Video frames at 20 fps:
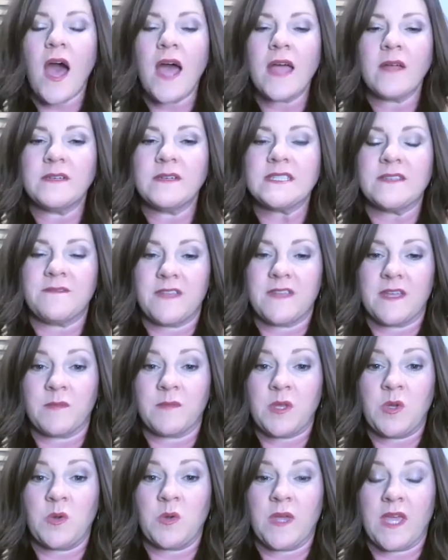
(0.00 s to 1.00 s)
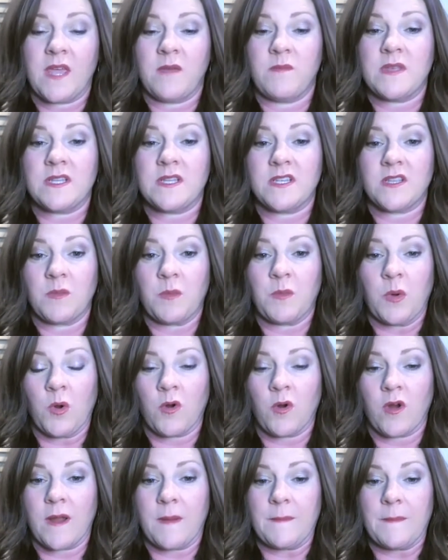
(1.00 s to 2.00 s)
I was a family who came into the
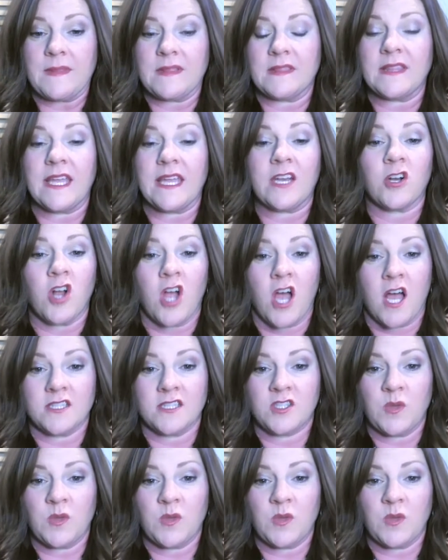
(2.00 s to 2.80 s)
program later on.